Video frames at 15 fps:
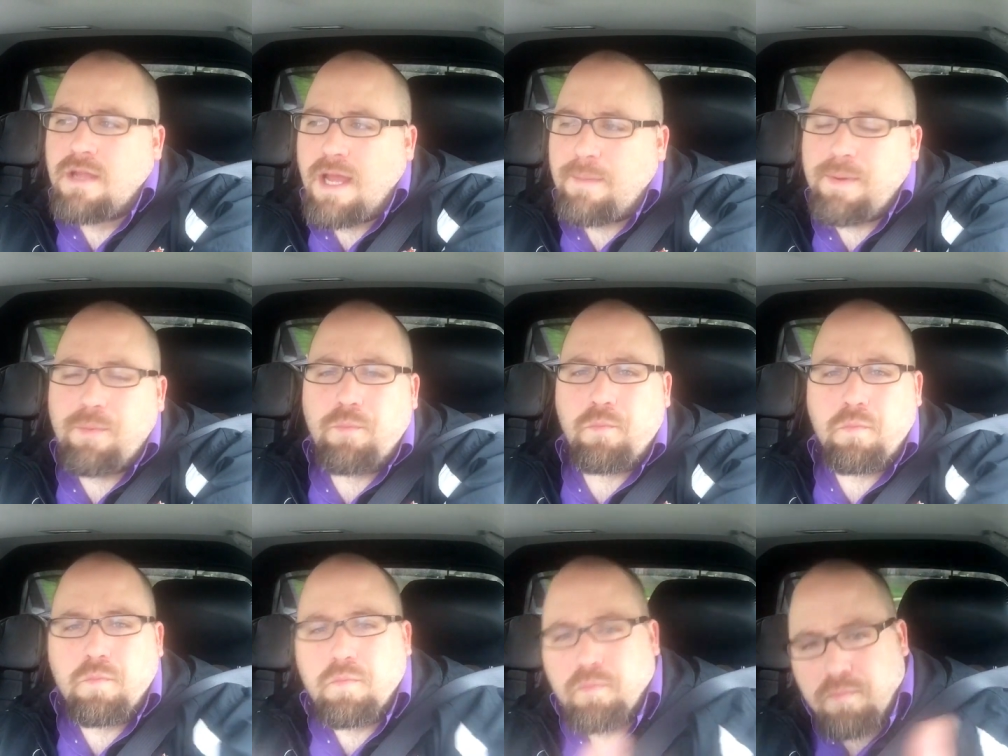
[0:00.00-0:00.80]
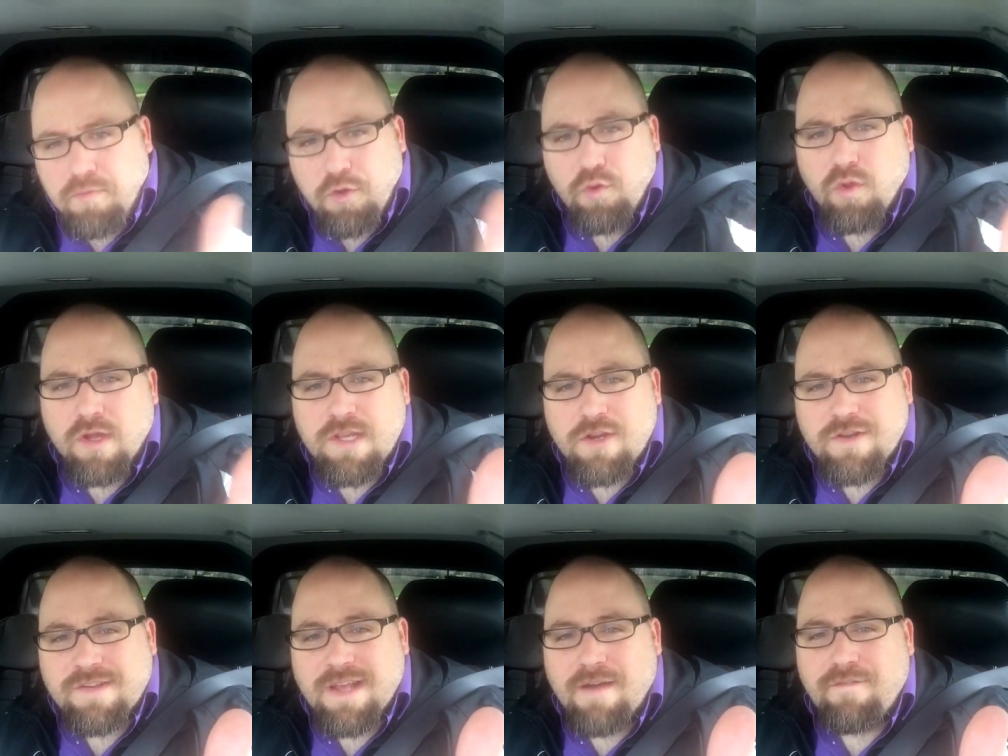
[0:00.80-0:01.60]
I mean, you look
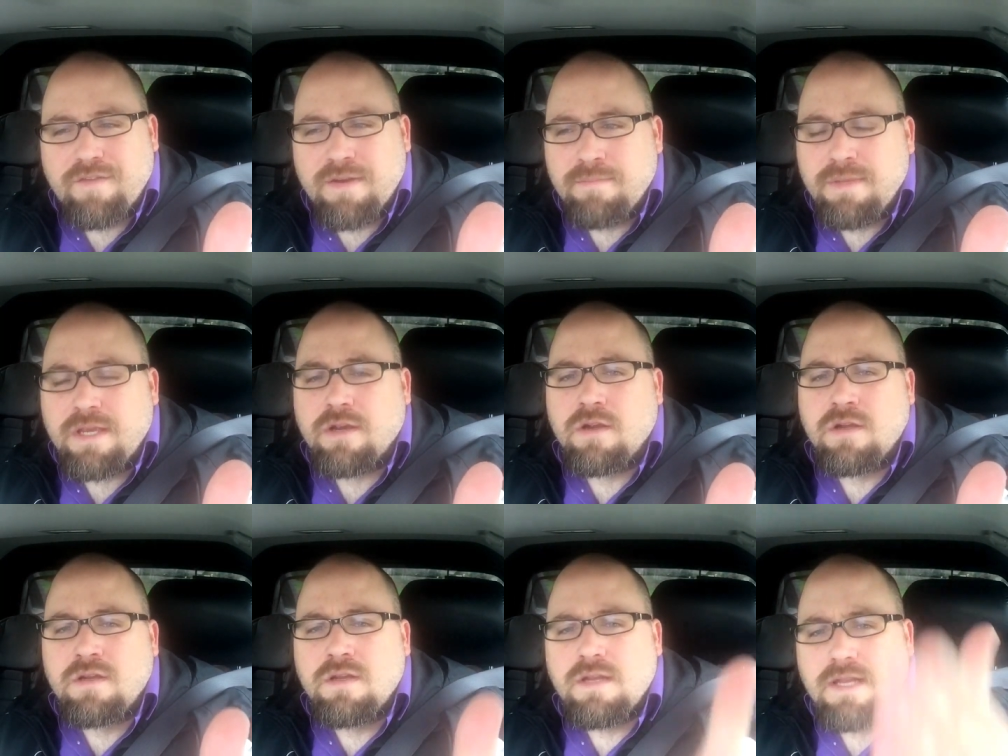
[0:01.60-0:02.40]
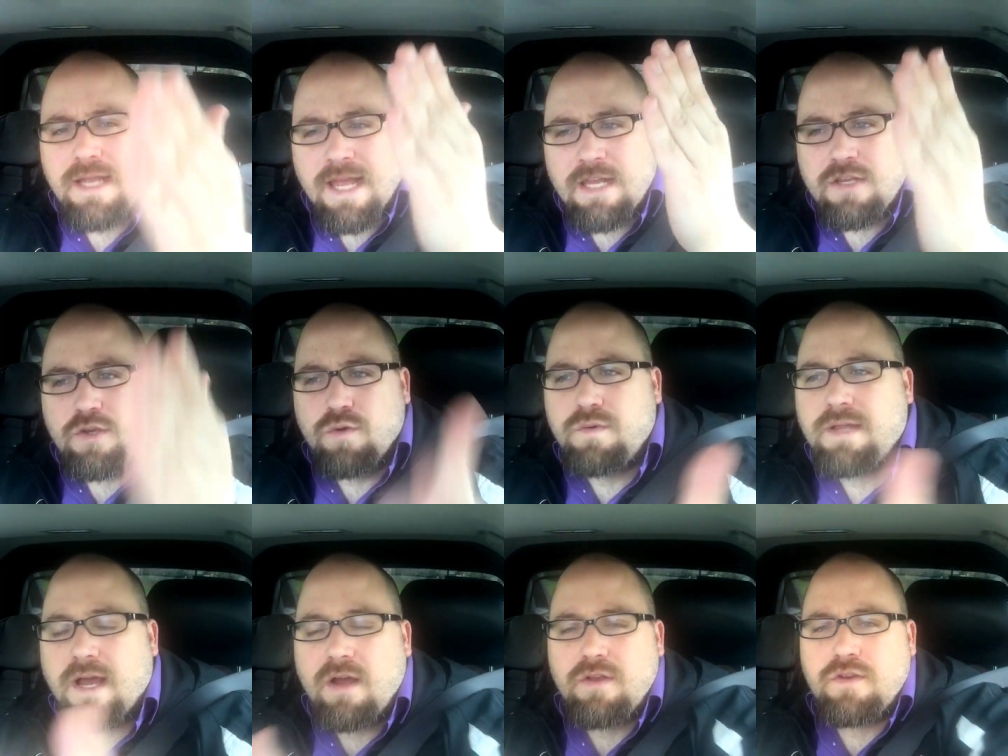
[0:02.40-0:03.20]
yourself in the mirror and you
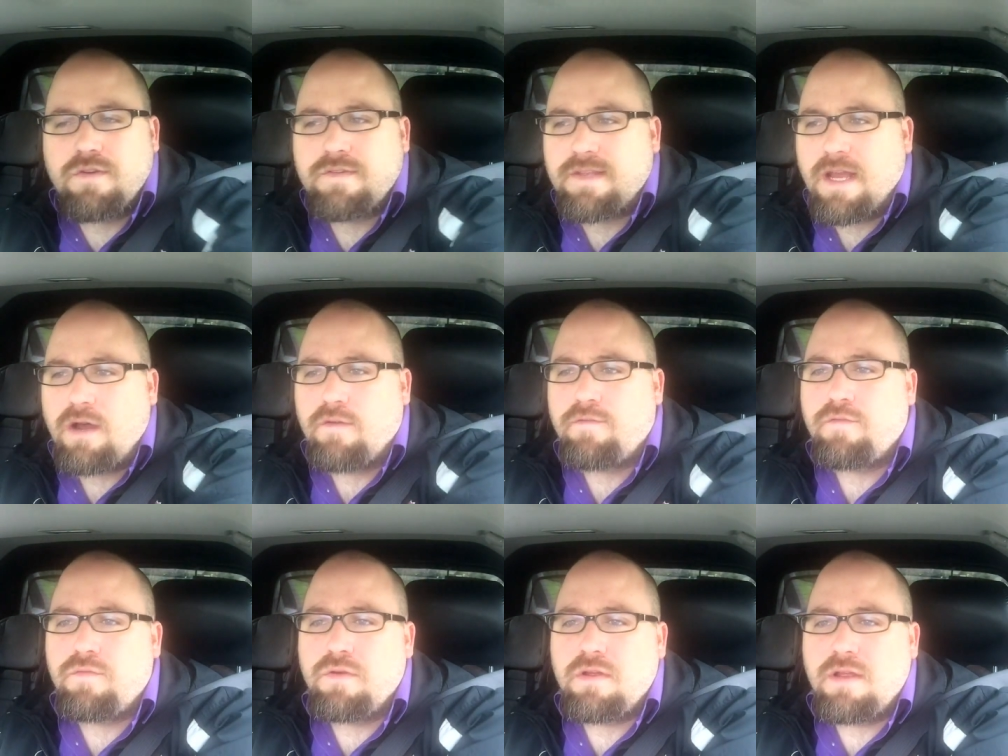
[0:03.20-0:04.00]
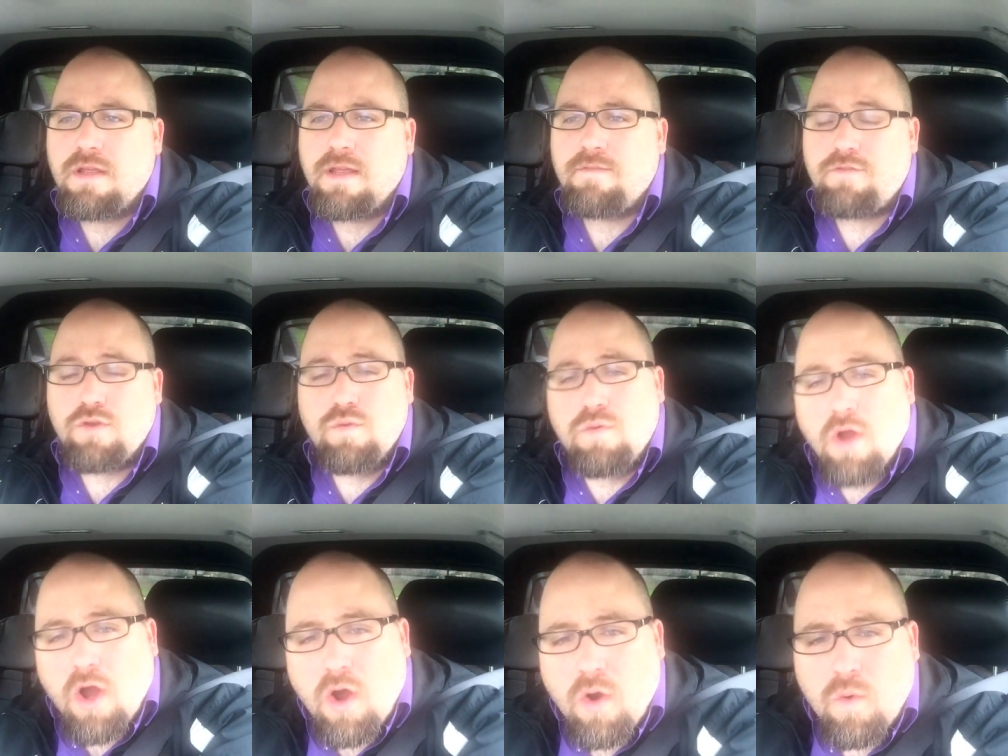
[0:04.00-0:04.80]
tell yourself, if you
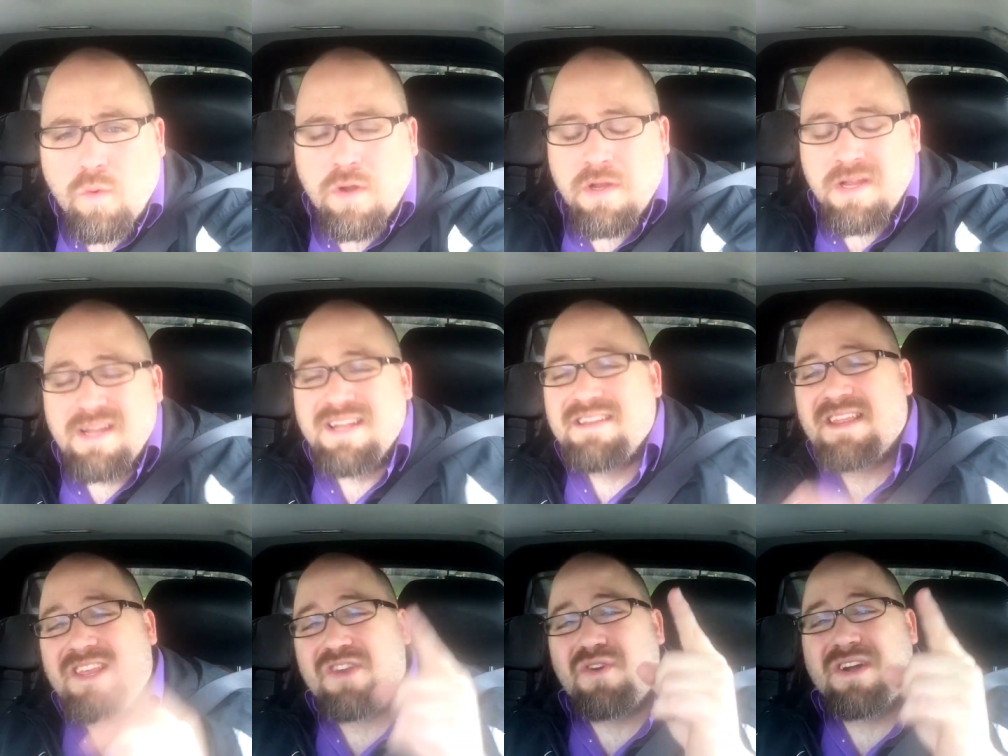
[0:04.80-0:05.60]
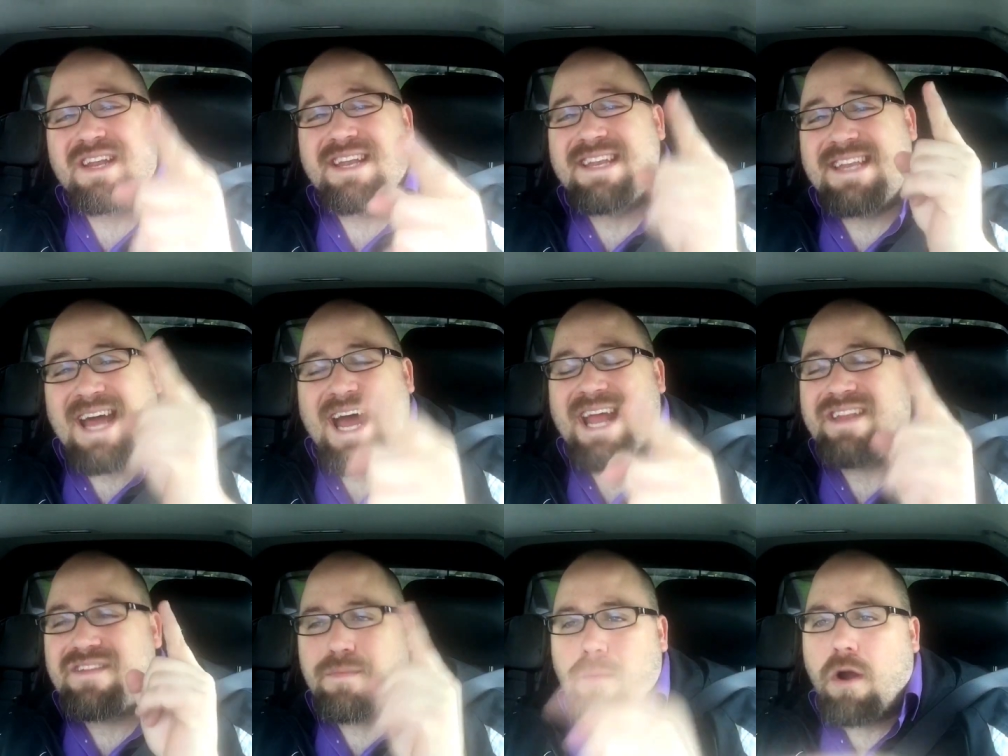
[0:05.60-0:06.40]
know that you're going to
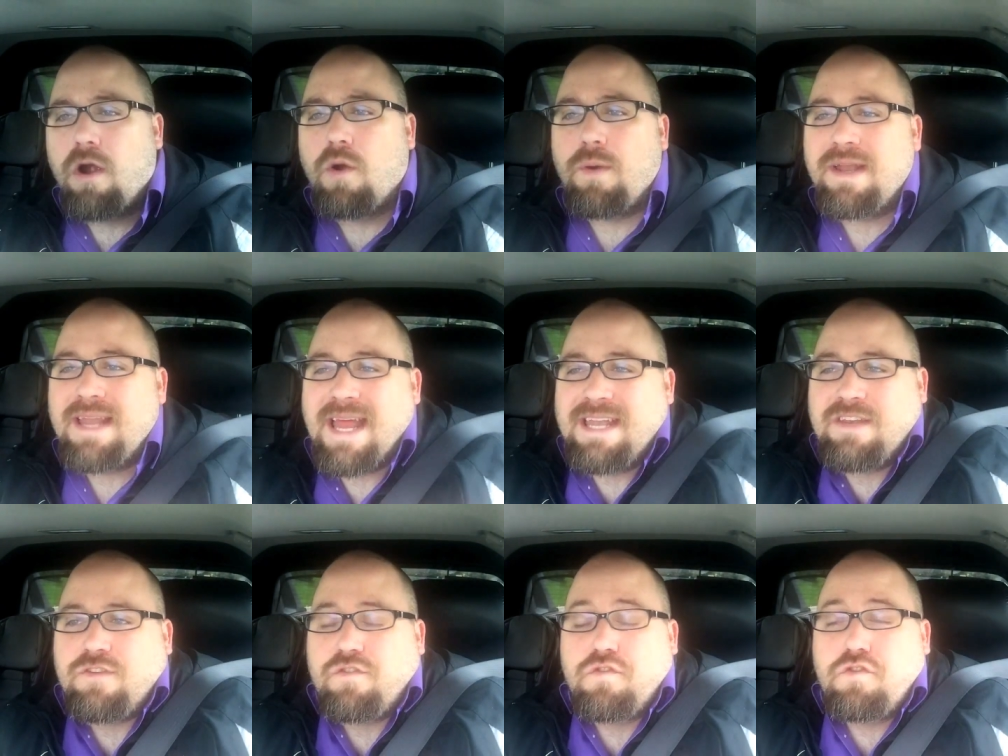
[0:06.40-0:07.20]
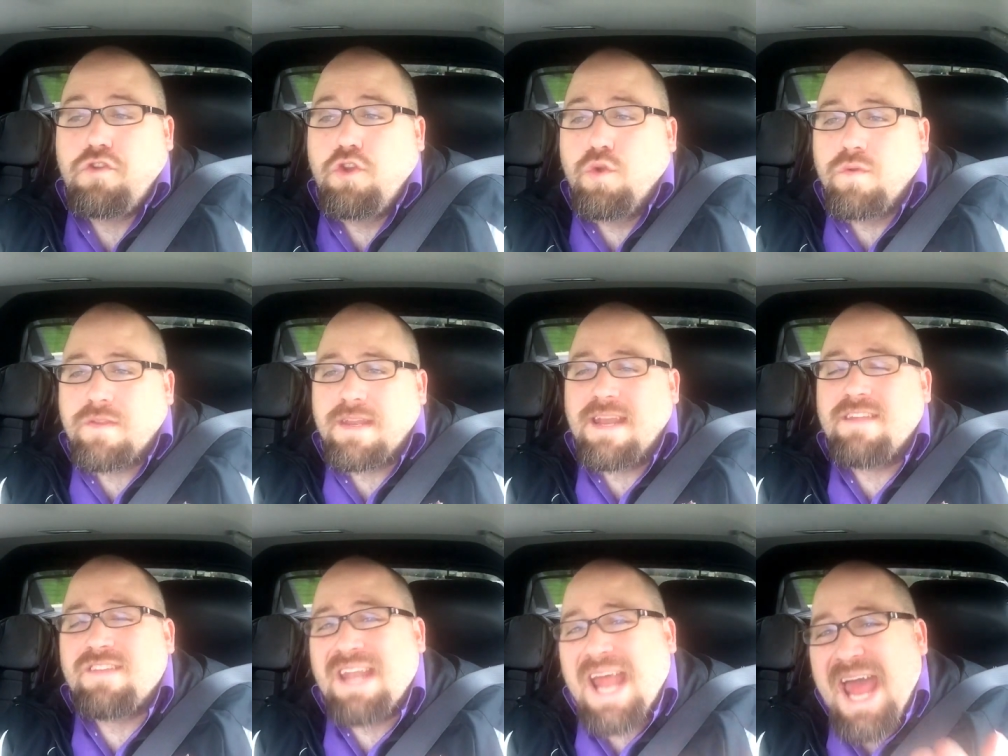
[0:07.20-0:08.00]
die tomorrow, and, and use it
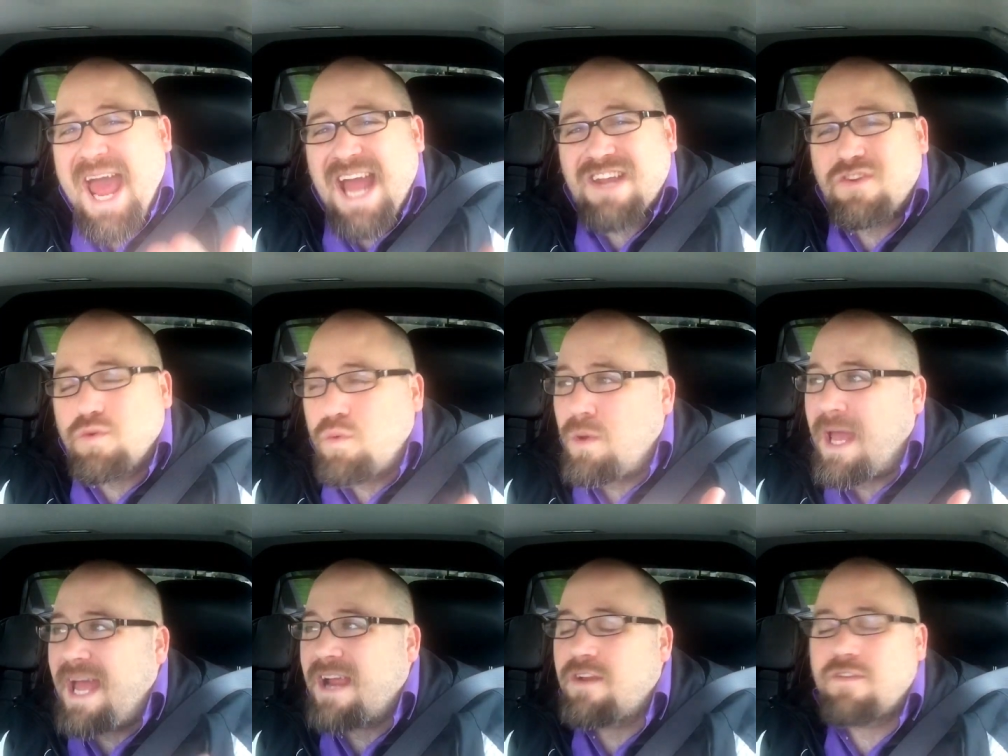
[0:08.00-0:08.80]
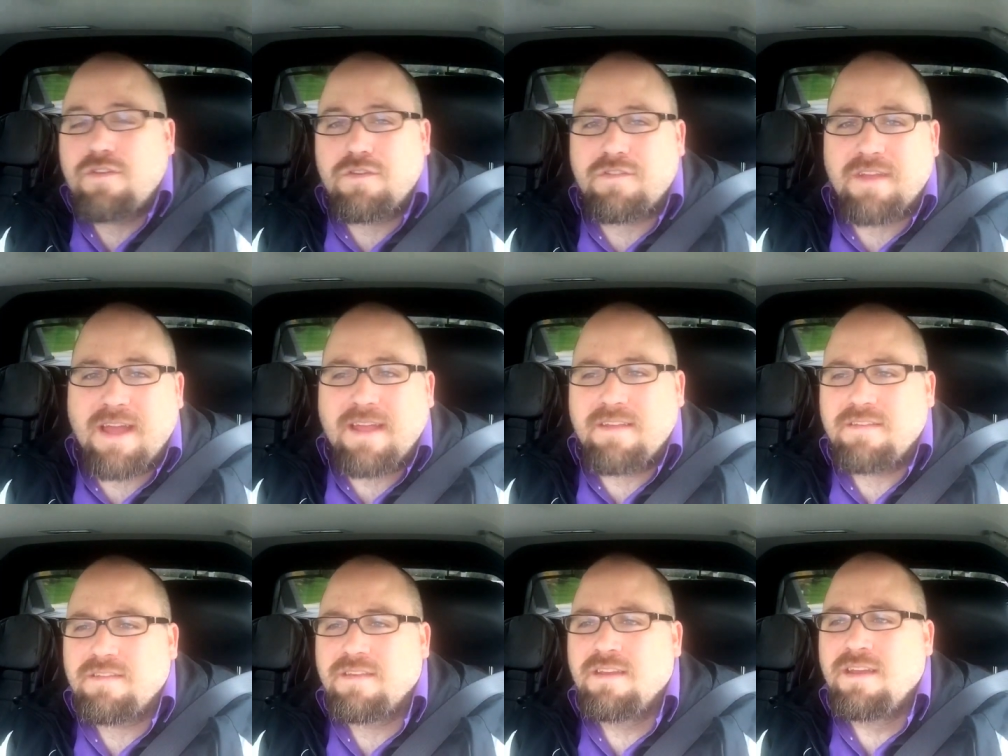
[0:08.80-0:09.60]
as an actual
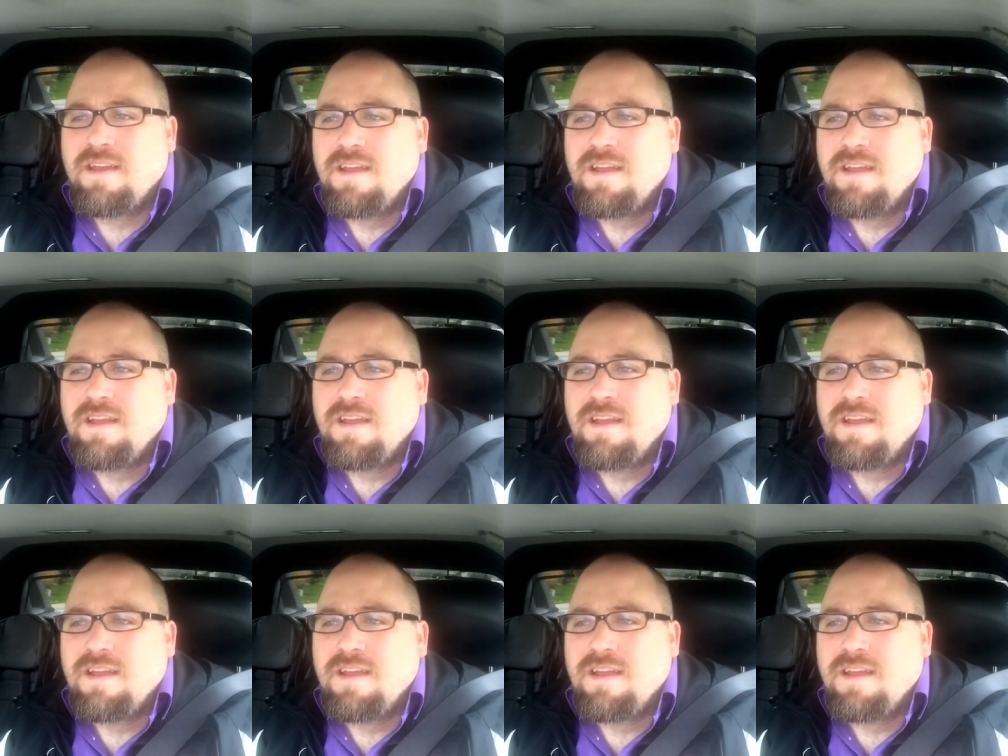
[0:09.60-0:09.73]
exercise.